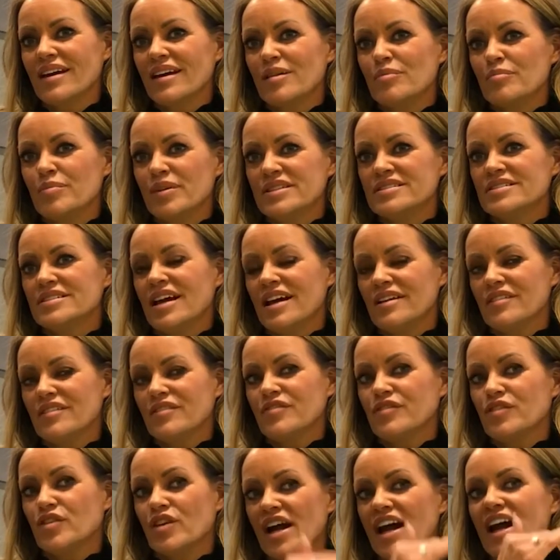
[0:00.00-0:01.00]
But
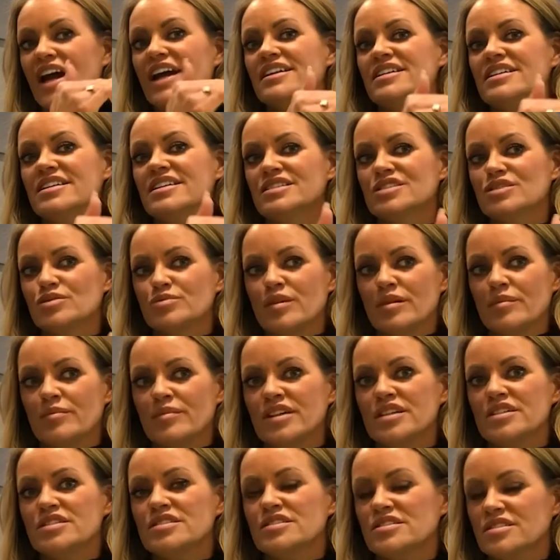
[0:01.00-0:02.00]
for athlete
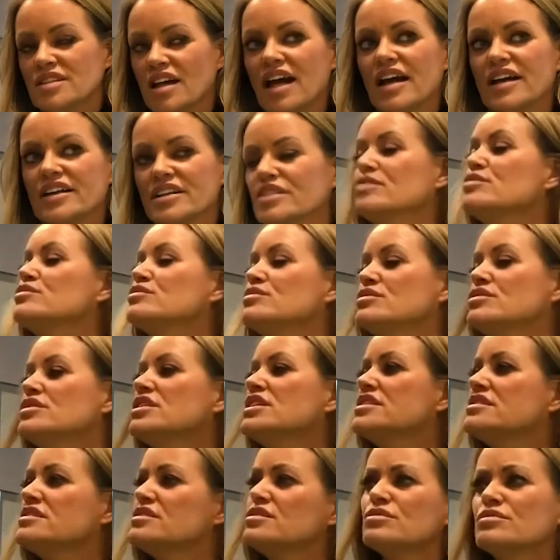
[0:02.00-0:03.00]
swimmers, you
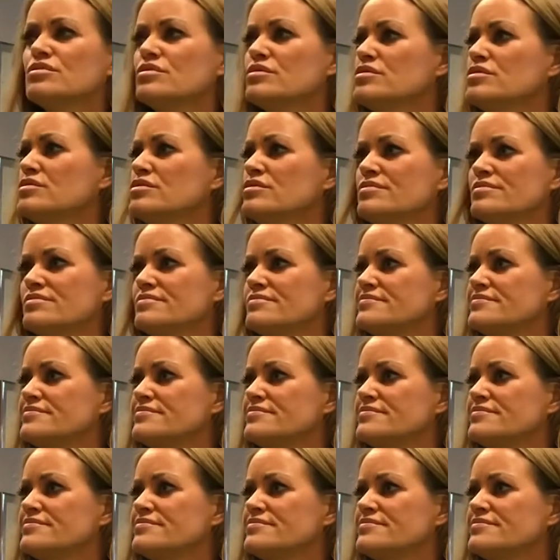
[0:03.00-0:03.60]
need to.